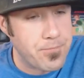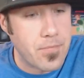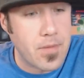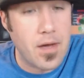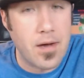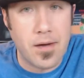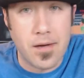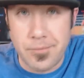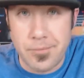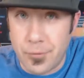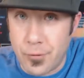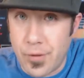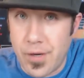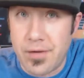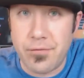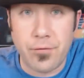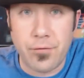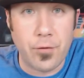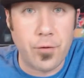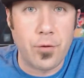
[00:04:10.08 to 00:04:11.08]
um,
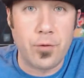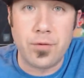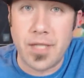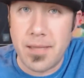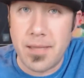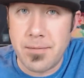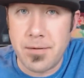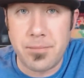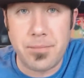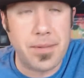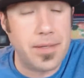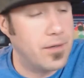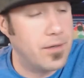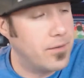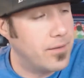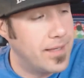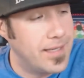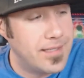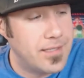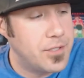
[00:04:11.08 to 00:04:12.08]
grapefruit, lemon
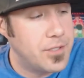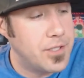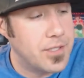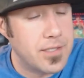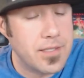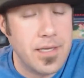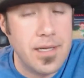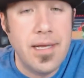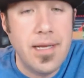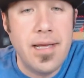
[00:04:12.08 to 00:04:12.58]
peel. It's just